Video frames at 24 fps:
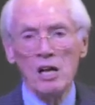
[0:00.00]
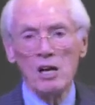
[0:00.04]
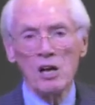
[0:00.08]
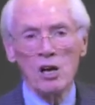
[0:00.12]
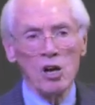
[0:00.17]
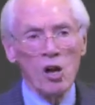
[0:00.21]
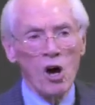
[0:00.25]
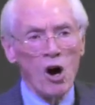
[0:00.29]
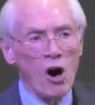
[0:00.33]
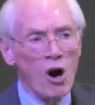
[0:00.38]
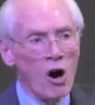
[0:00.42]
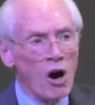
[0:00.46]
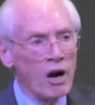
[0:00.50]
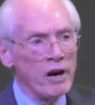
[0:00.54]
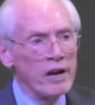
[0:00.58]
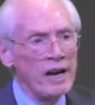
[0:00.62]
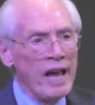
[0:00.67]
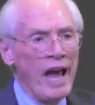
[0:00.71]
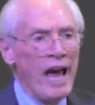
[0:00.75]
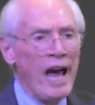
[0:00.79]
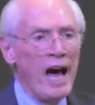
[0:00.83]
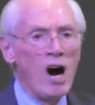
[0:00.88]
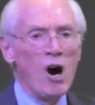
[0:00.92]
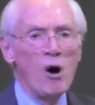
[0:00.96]
Lord,
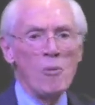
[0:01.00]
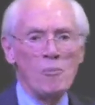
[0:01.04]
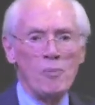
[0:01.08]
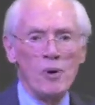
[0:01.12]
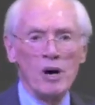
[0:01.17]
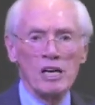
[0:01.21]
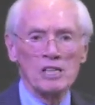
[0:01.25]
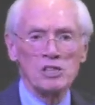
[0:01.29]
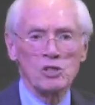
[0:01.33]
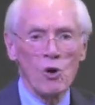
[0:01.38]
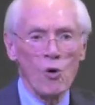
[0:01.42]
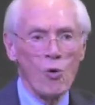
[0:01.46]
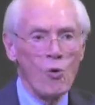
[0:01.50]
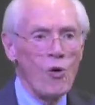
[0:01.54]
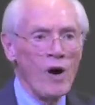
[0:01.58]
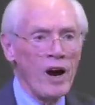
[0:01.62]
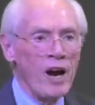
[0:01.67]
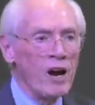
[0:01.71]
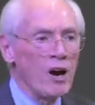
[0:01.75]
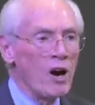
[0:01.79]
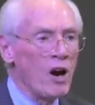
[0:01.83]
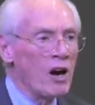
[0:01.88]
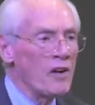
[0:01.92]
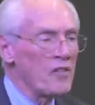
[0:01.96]
help us.
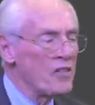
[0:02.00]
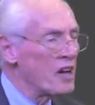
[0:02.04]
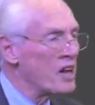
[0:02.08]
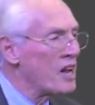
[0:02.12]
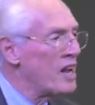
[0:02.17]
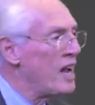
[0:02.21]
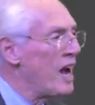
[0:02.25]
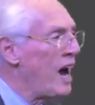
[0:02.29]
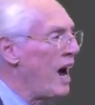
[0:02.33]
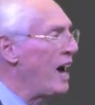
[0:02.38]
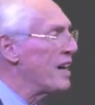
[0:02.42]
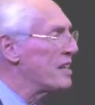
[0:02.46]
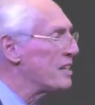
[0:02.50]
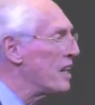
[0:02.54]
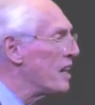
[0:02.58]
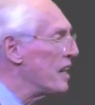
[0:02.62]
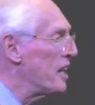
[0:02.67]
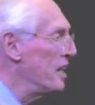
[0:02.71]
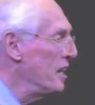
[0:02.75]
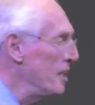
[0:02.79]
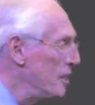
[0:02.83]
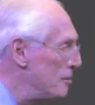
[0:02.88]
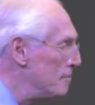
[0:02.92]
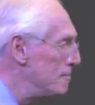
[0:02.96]
Where are the
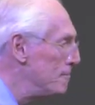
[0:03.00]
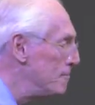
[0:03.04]
godly?